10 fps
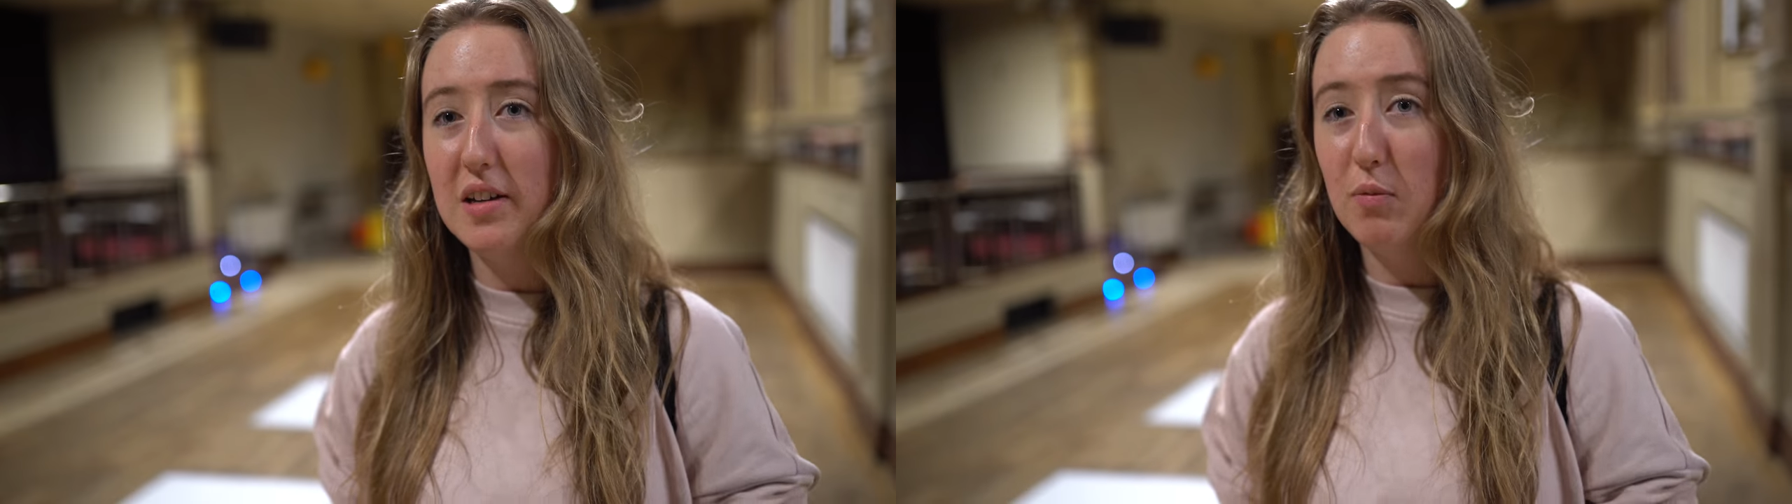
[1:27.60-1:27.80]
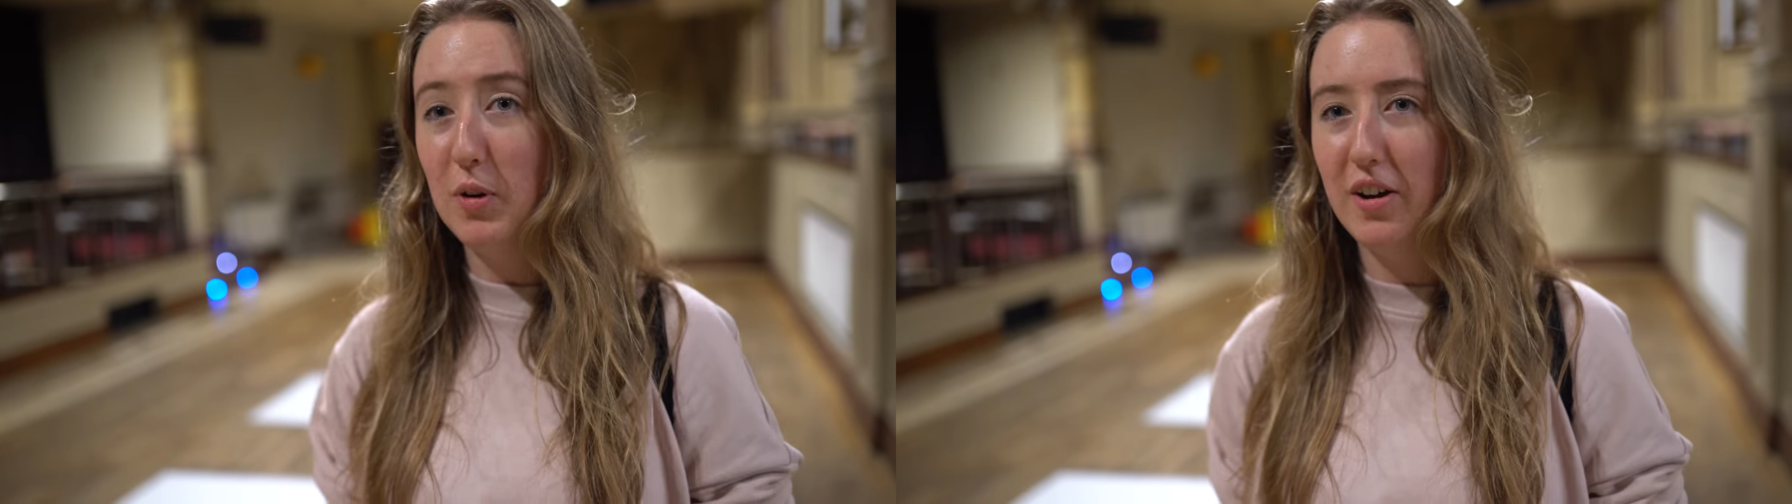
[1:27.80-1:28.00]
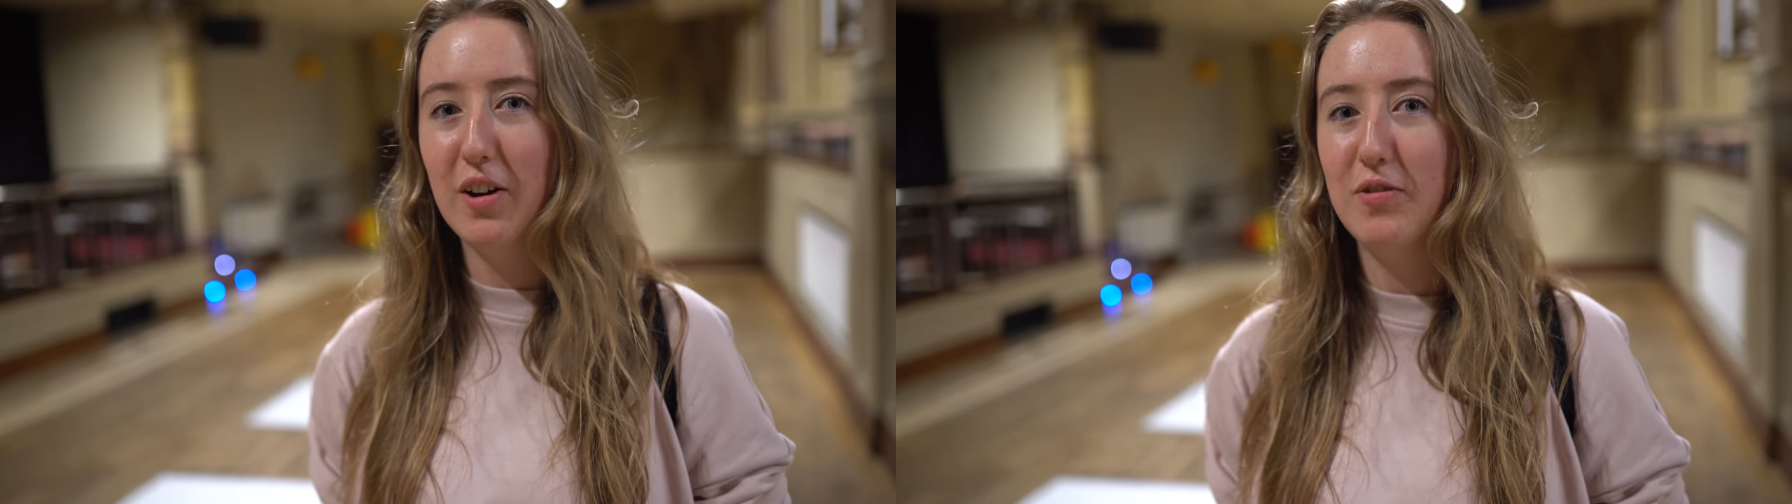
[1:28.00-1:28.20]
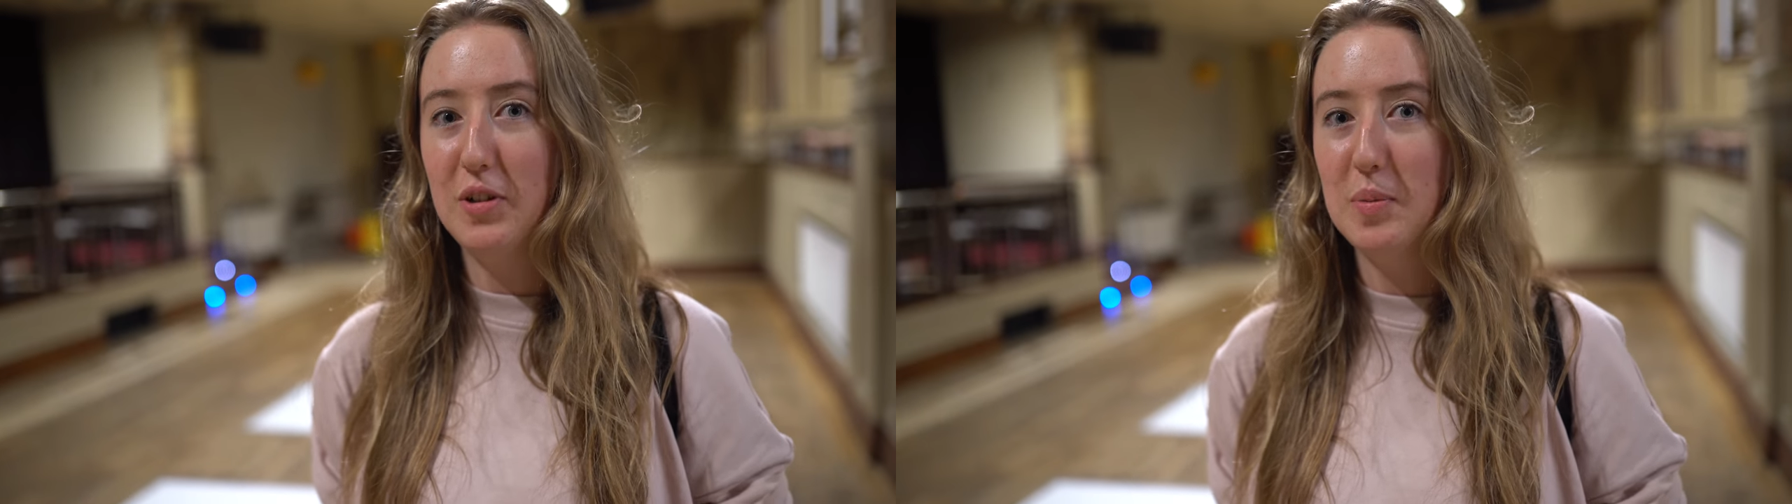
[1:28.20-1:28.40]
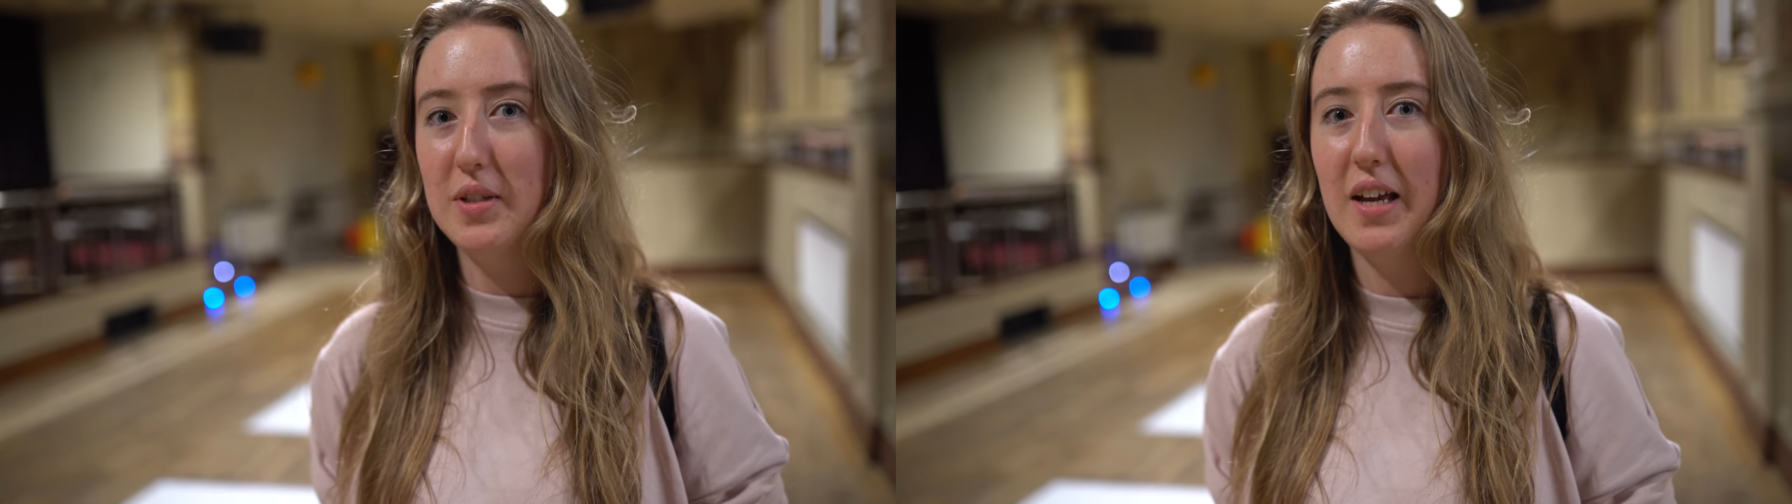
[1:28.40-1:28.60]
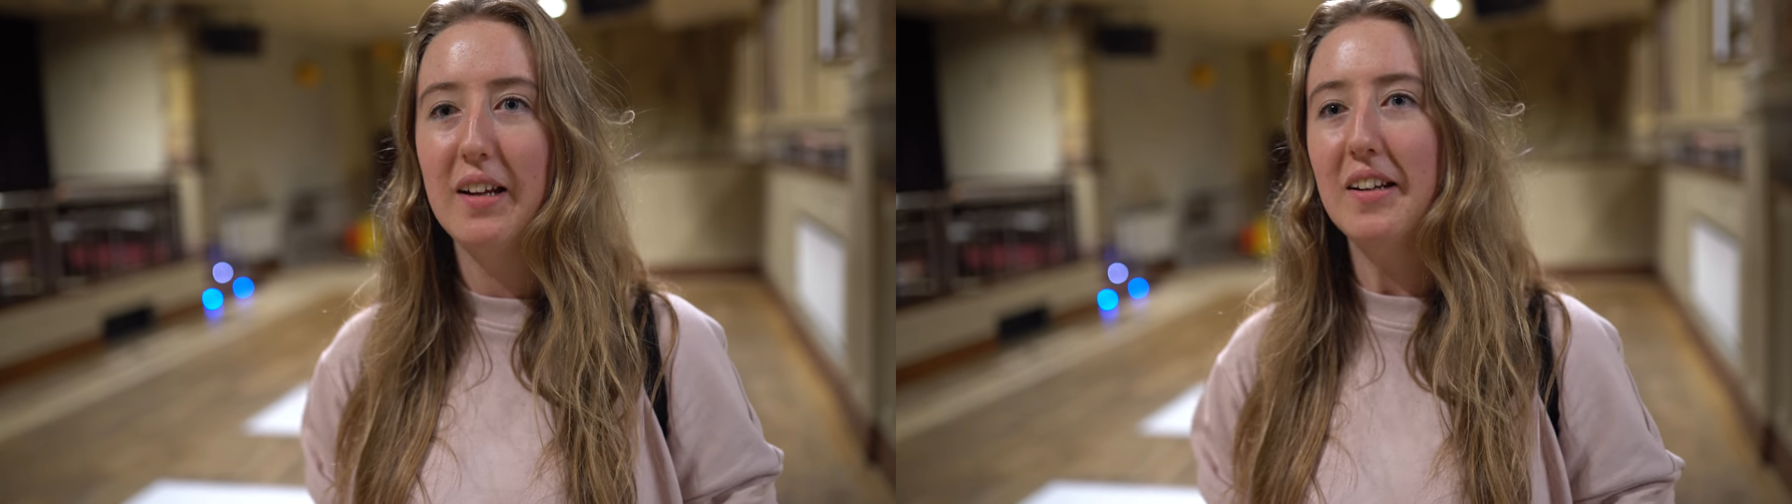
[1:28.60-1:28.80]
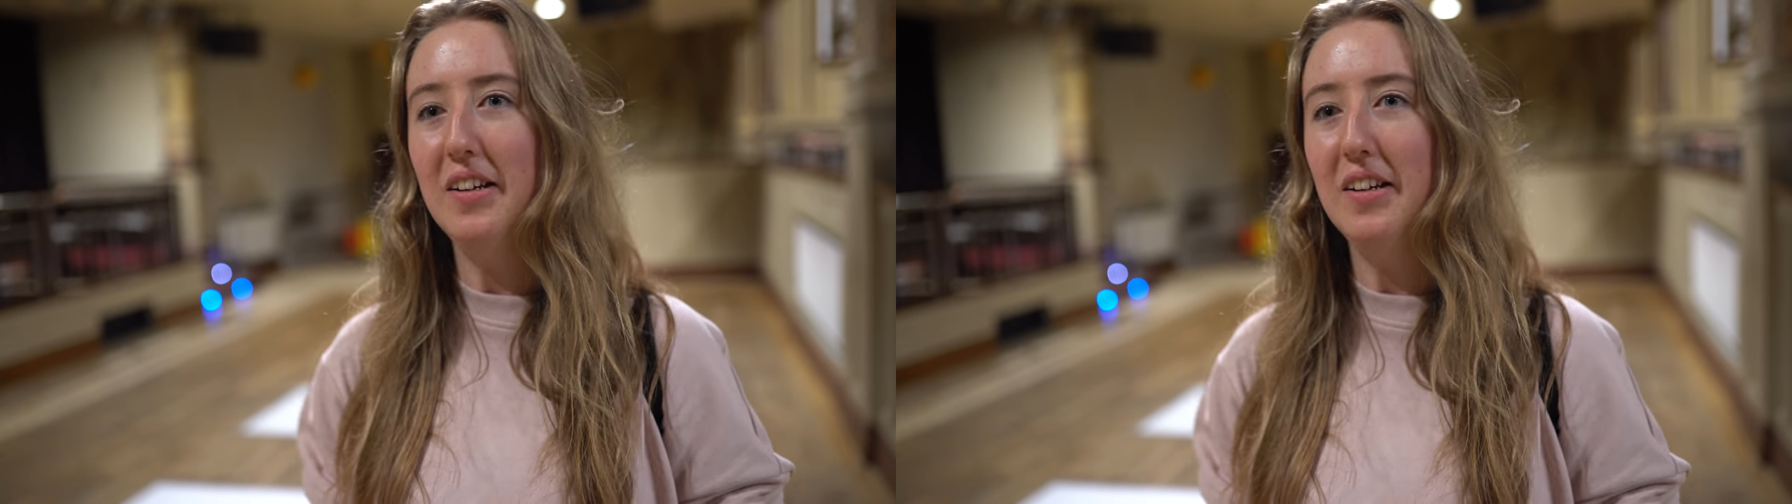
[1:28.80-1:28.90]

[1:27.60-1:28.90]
or even working on a film set.